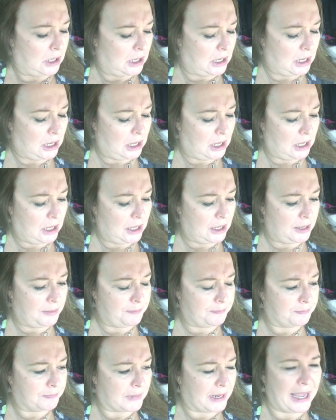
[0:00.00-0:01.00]

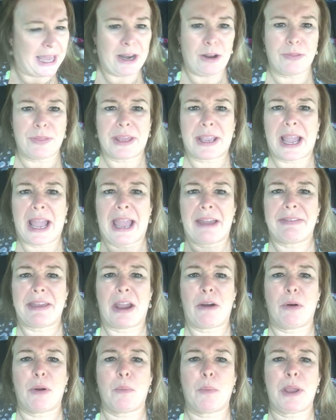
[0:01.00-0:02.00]
I don't think I have
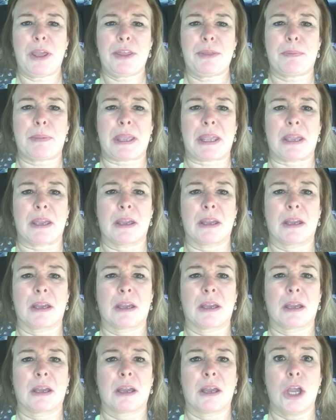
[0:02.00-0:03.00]
that one with me.
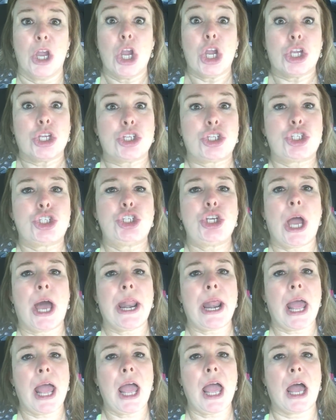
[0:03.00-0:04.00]
Shut
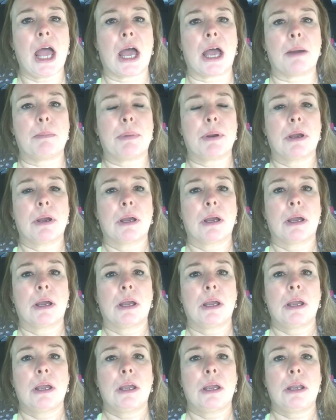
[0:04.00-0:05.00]
up!
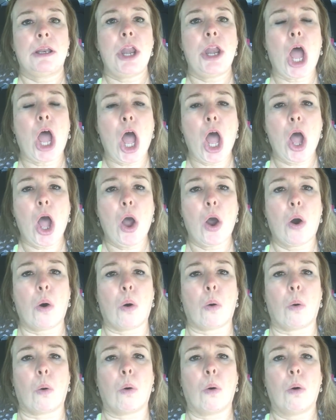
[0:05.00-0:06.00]

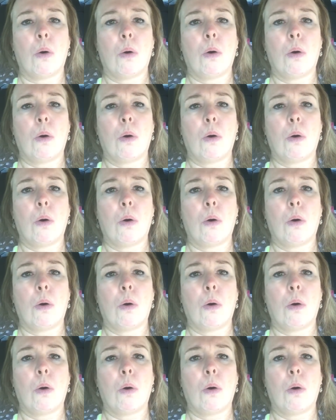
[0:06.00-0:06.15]
No!